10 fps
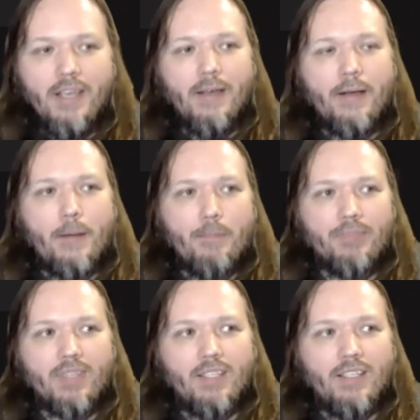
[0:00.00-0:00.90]

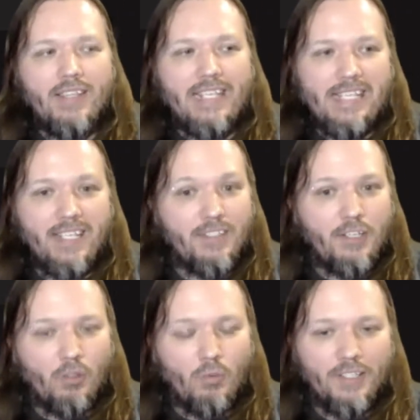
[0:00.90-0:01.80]
The
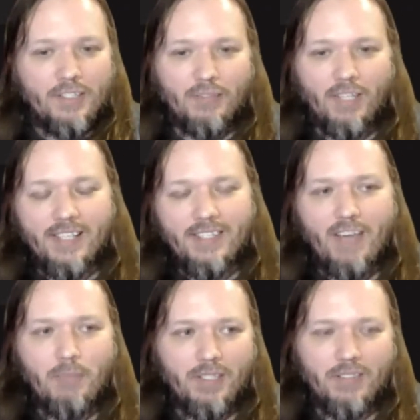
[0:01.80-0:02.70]
easier ones for us
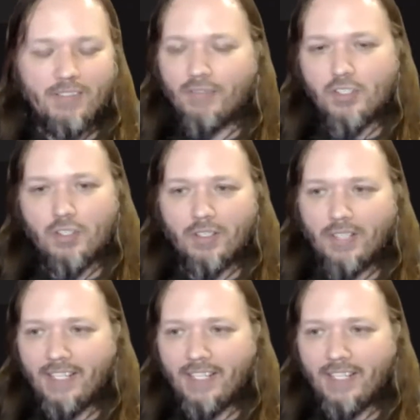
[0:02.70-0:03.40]
have been, for sure,